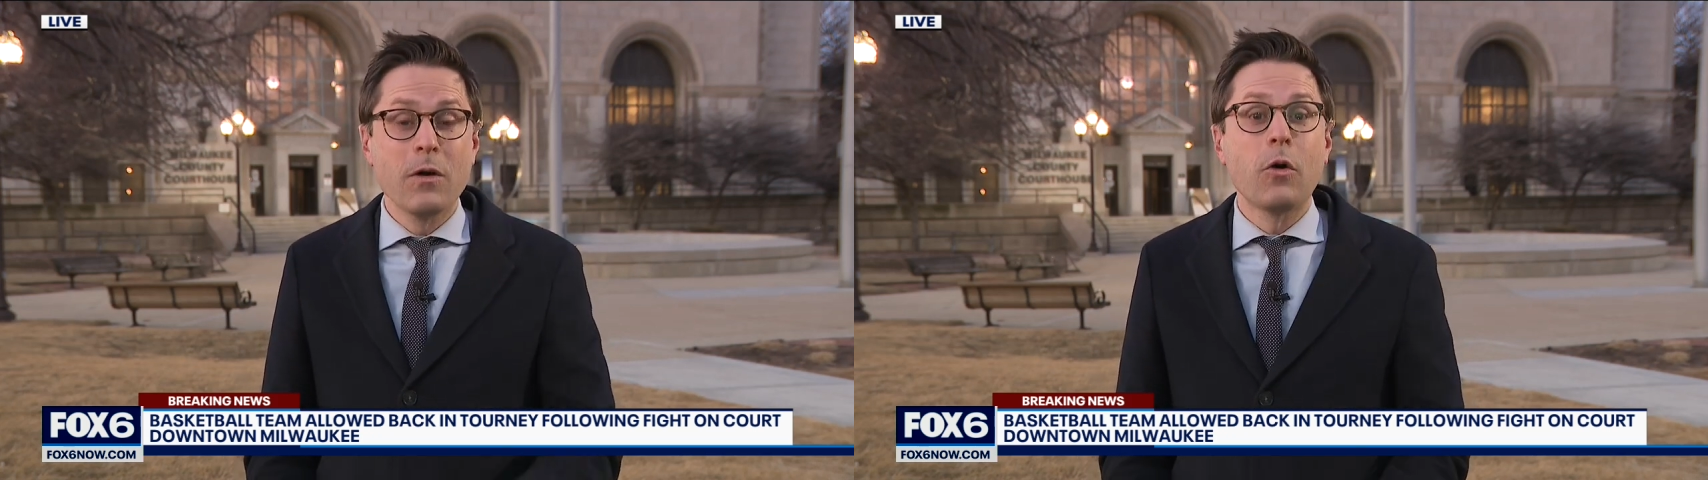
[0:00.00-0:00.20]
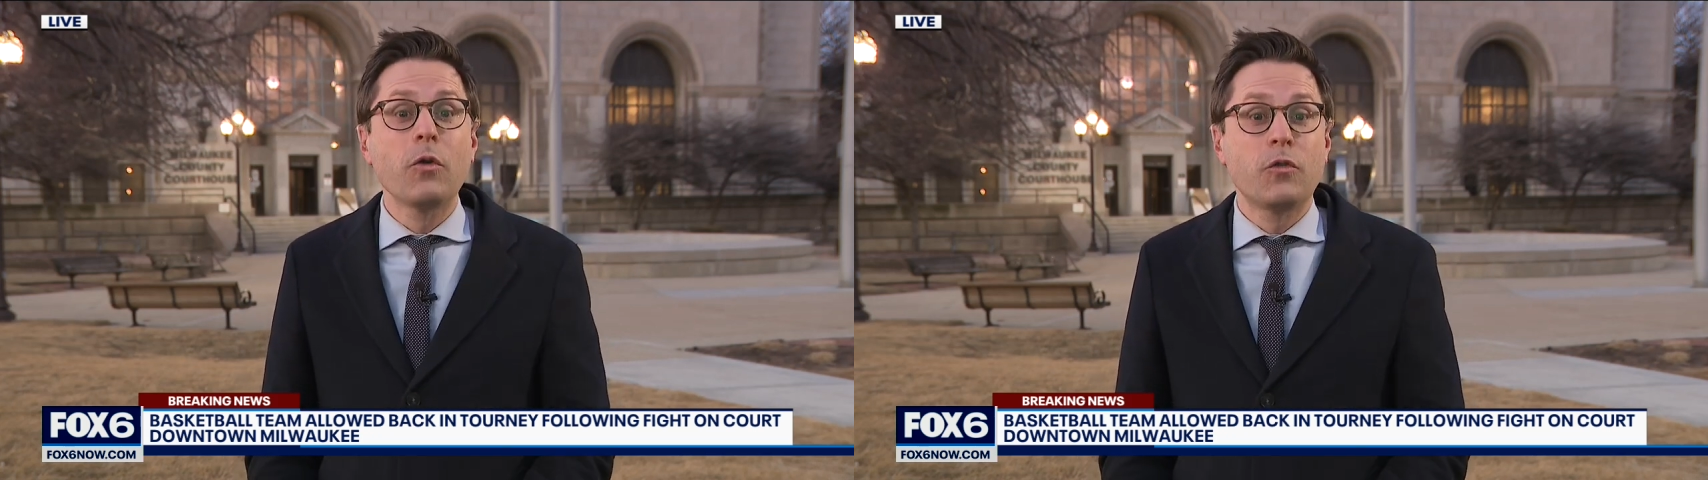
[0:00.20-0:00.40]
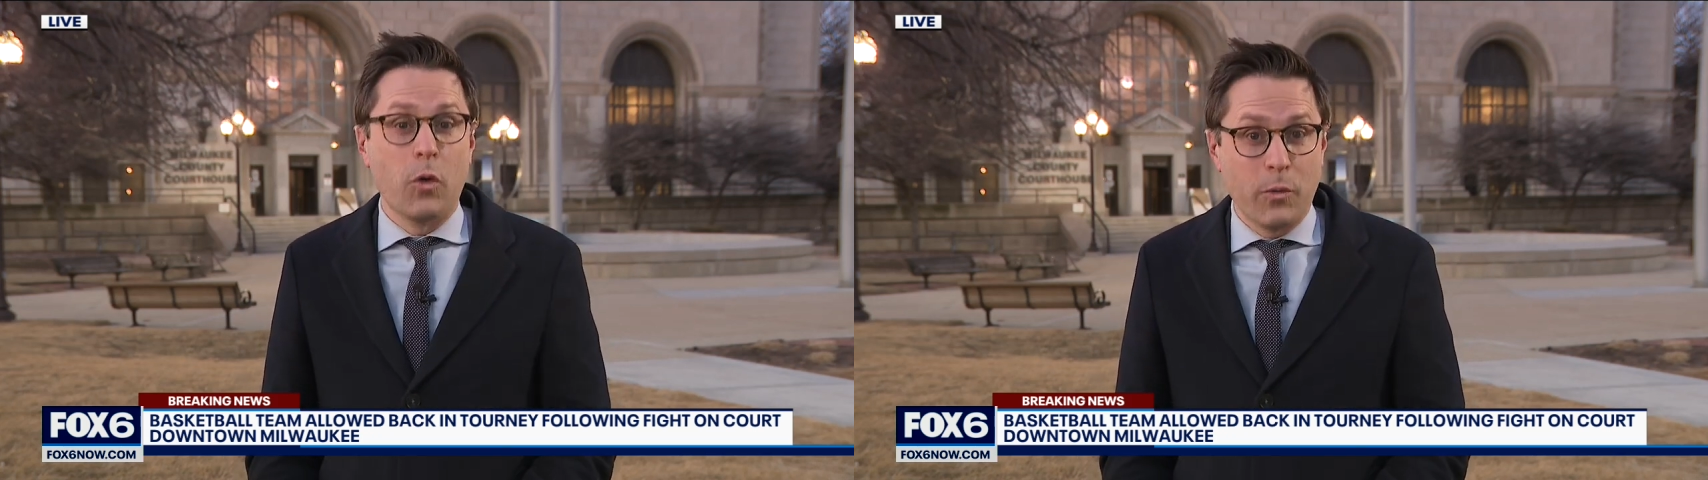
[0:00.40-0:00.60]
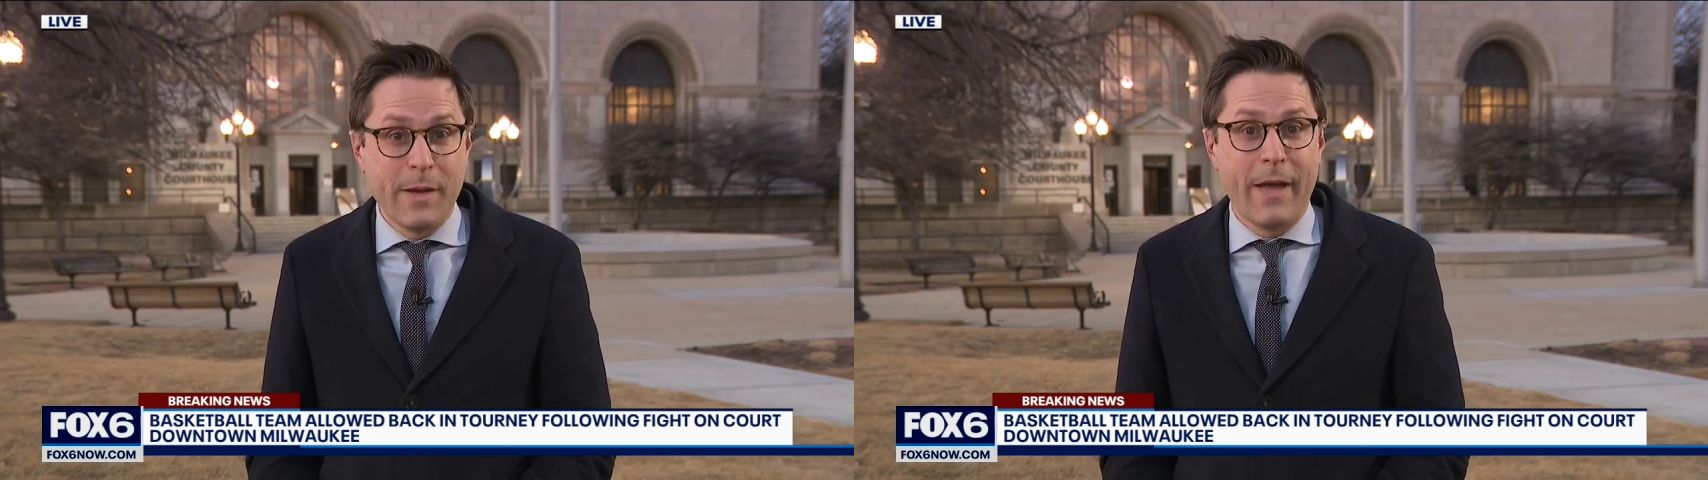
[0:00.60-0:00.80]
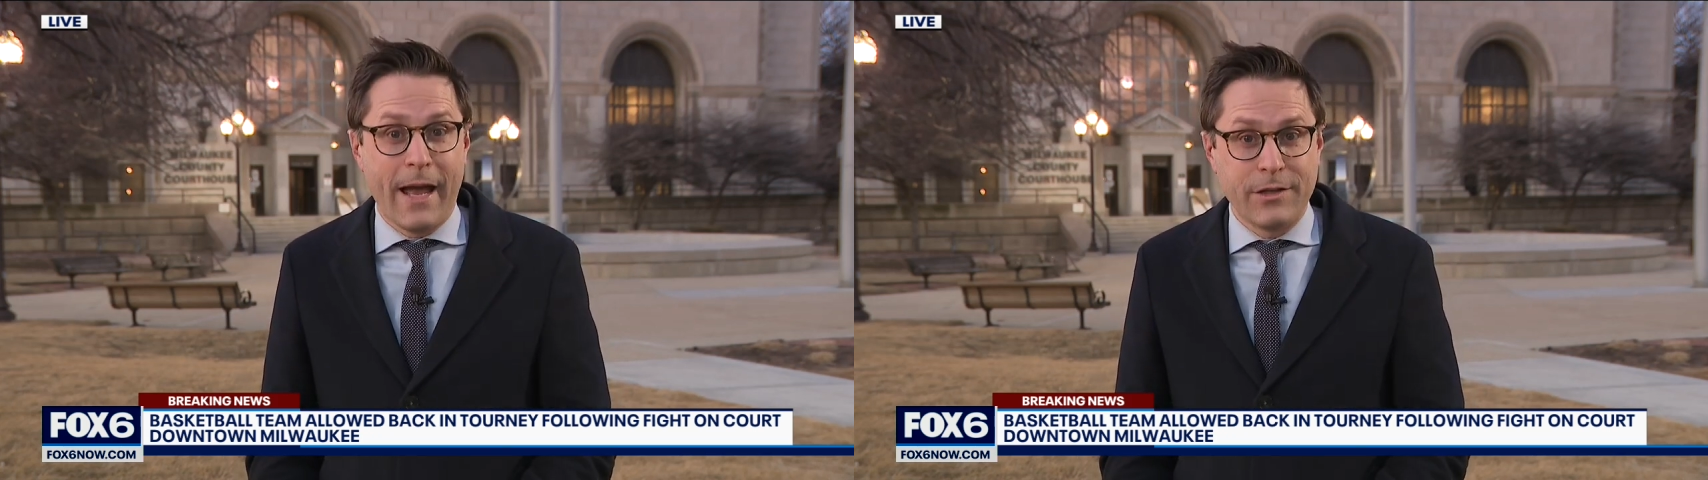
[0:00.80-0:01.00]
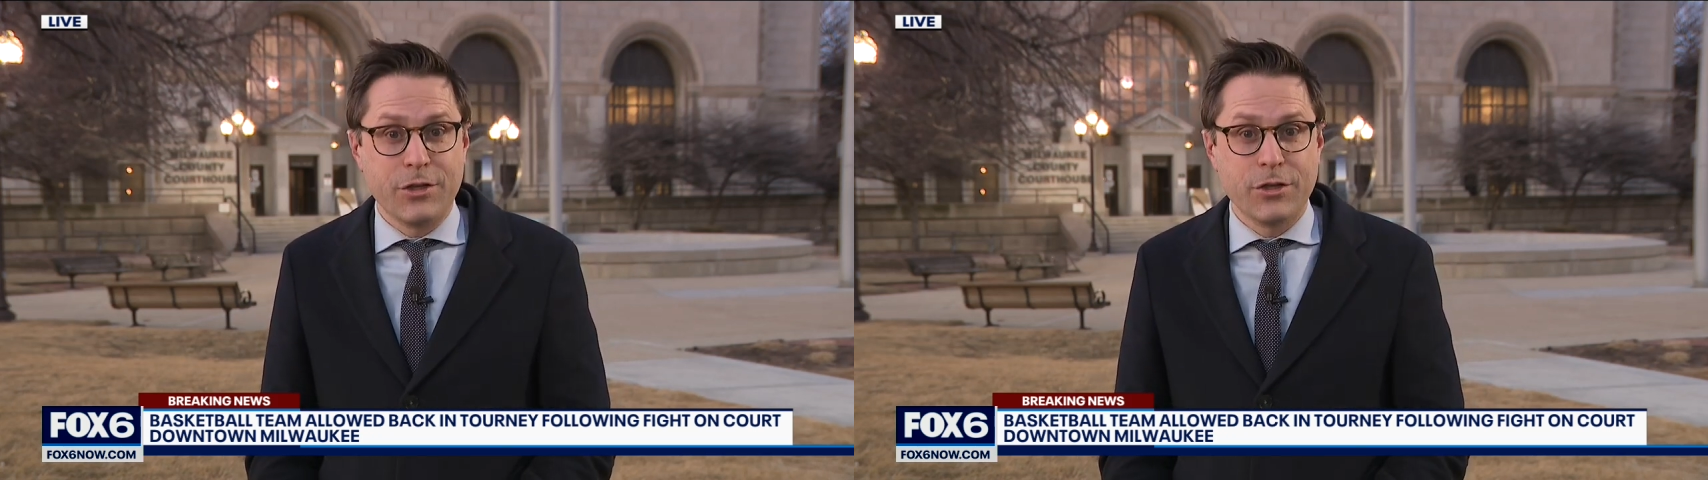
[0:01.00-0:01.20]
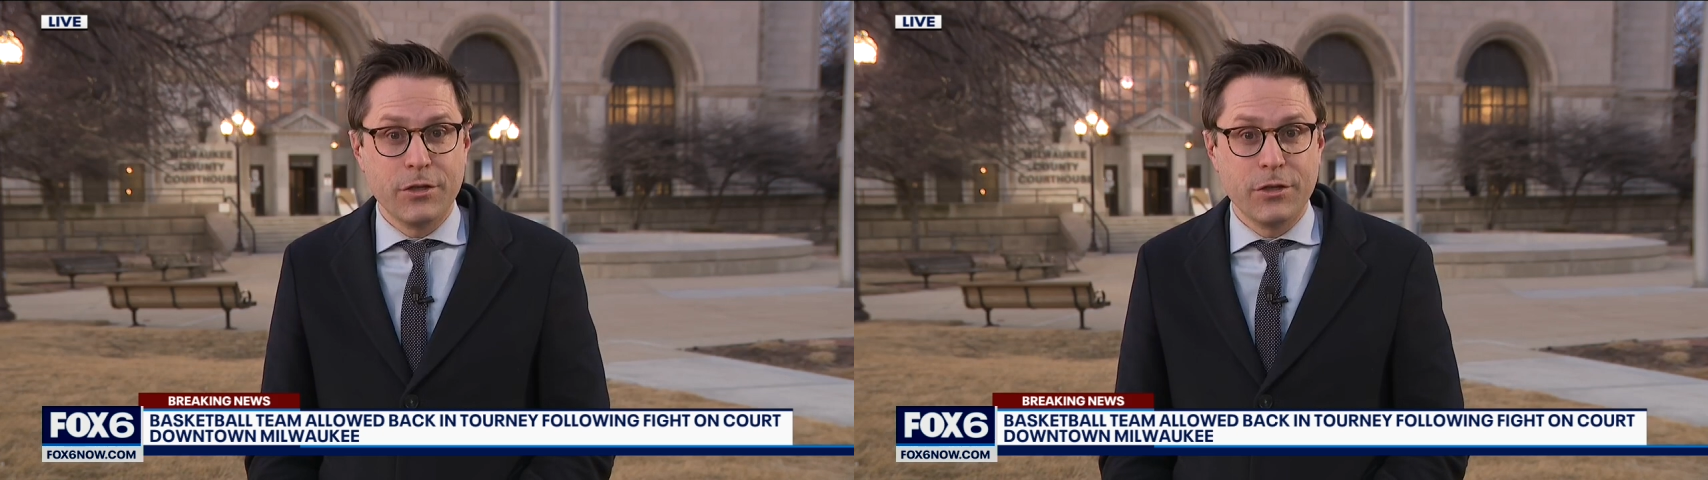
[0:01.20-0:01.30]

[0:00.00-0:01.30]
goes to a rematch.